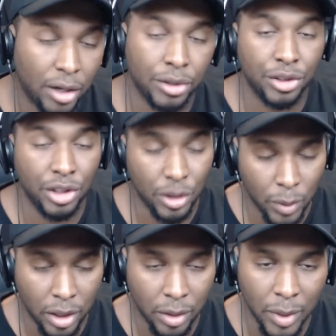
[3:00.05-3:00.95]
I heard she's
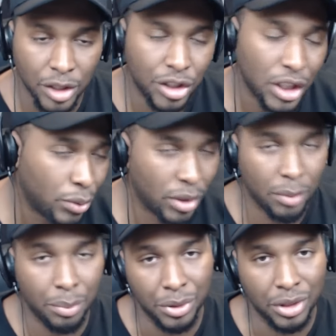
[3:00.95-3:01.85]
with him, and she don't
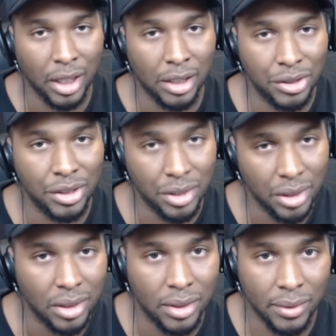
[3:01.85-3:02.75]
get pushed like she
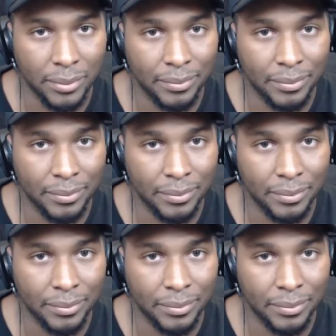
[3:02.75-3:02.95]
should.